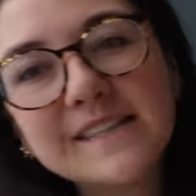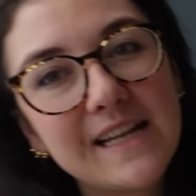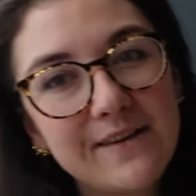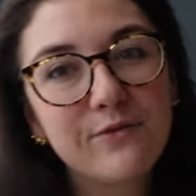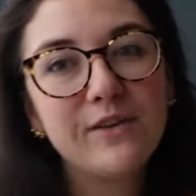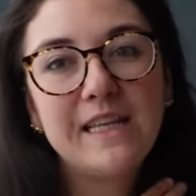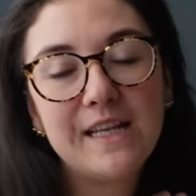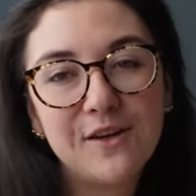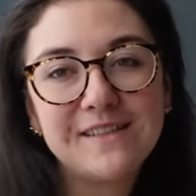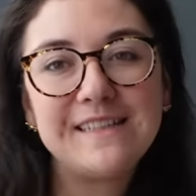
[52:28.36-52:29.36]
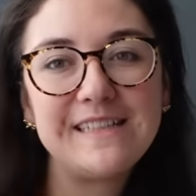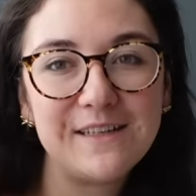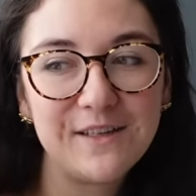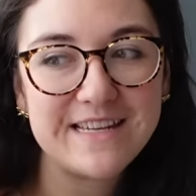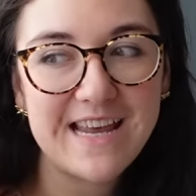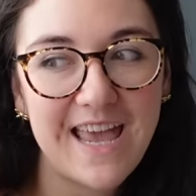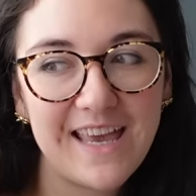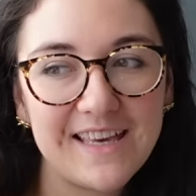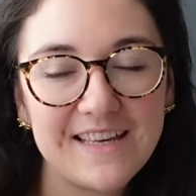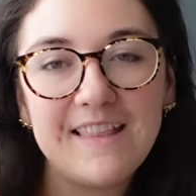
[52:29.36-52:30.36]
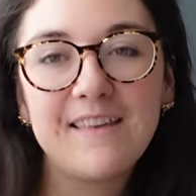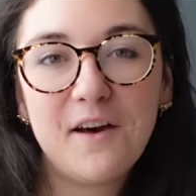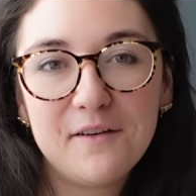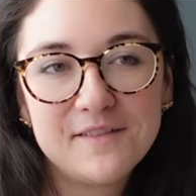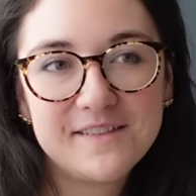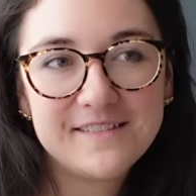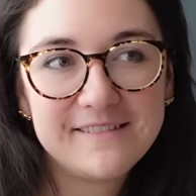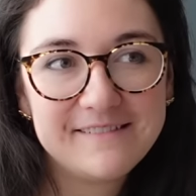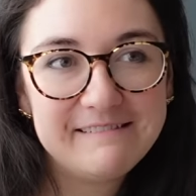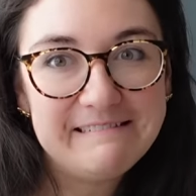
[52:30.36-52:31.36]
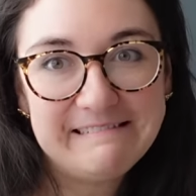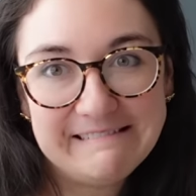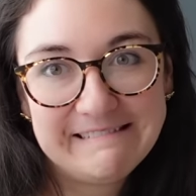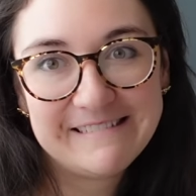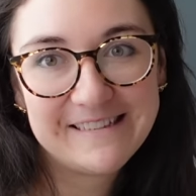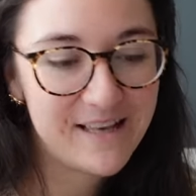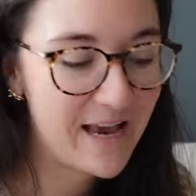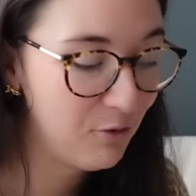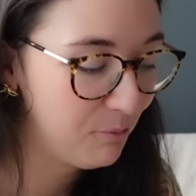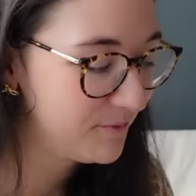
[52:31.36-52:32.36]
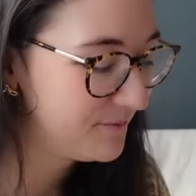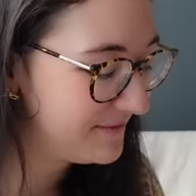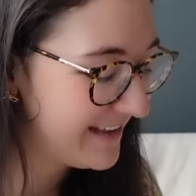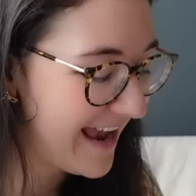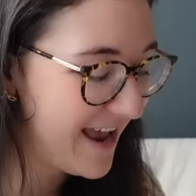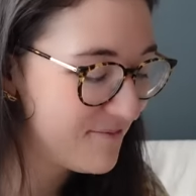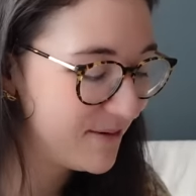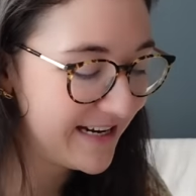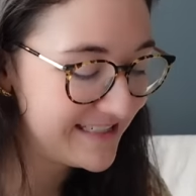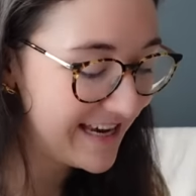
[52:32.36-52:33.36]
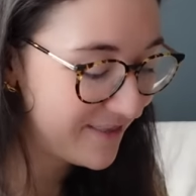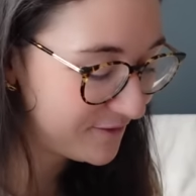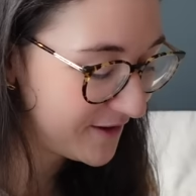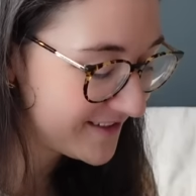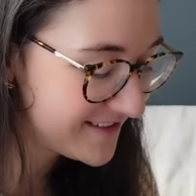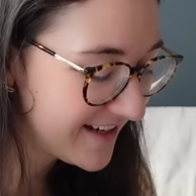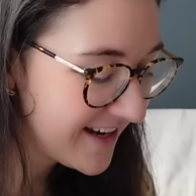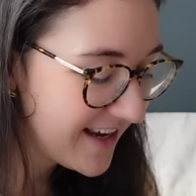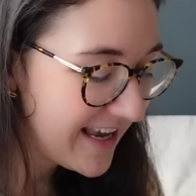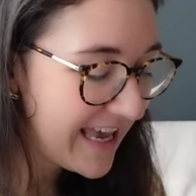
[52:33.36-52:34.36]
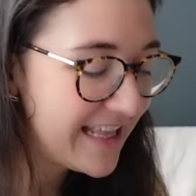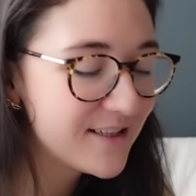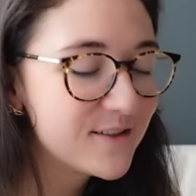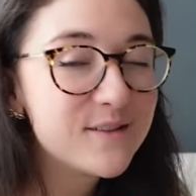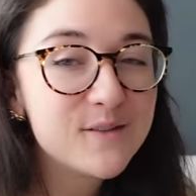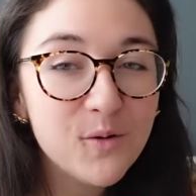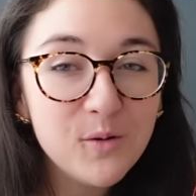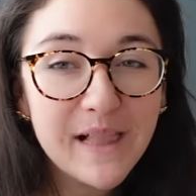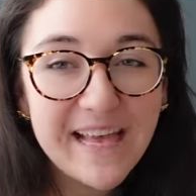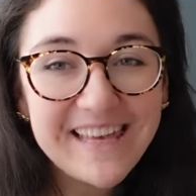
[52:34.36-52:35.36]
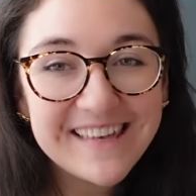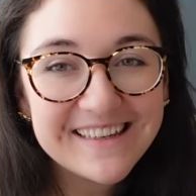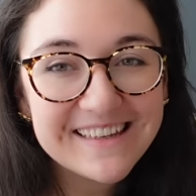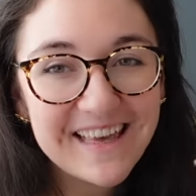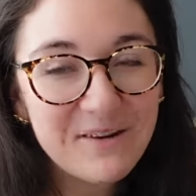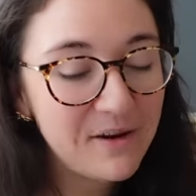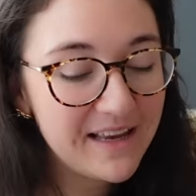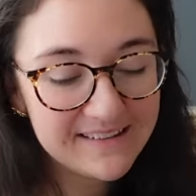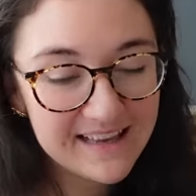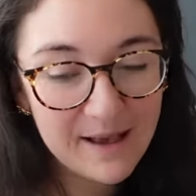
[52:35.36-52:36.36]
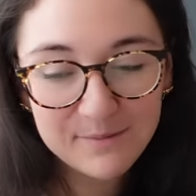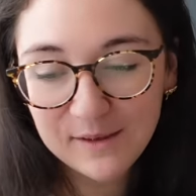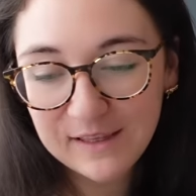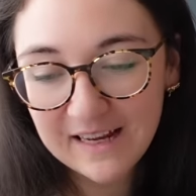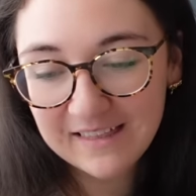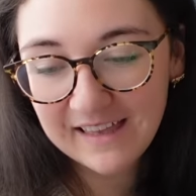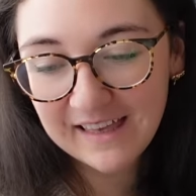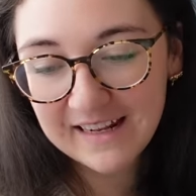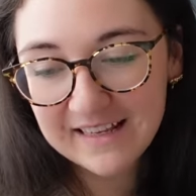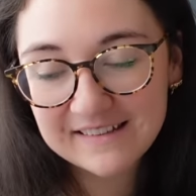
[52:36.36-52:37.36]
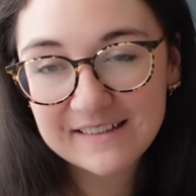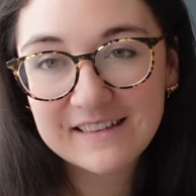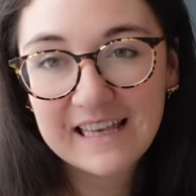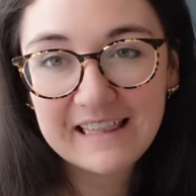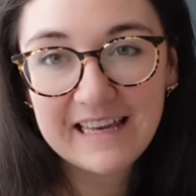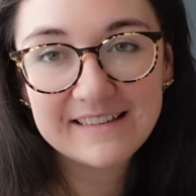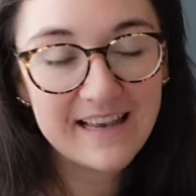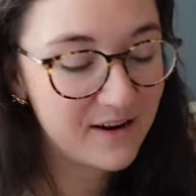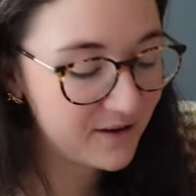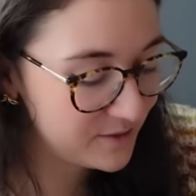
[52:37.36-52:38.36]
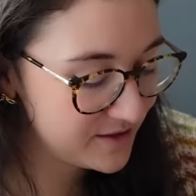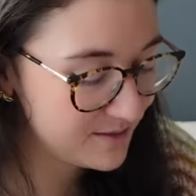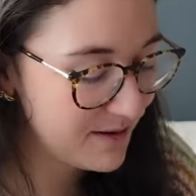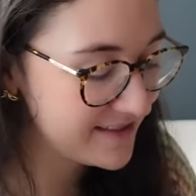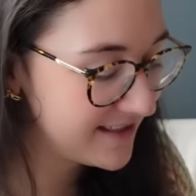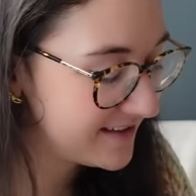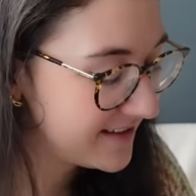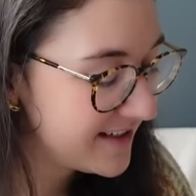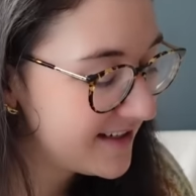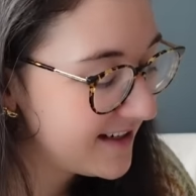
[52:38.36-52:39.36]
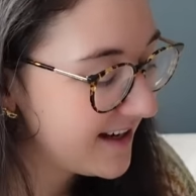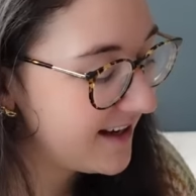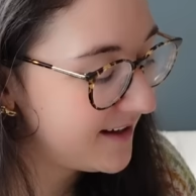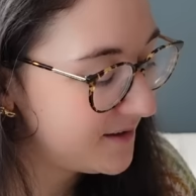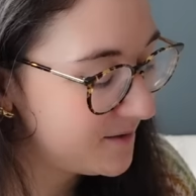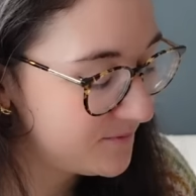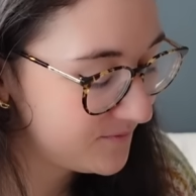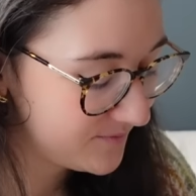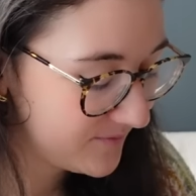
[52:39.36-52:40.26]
it's going to have a really interesting detail at the neck and the cuffs, I hope, but I need to get there first. It is so light, it weighs absolutely nothing. It is just like light as air, which is amazing. I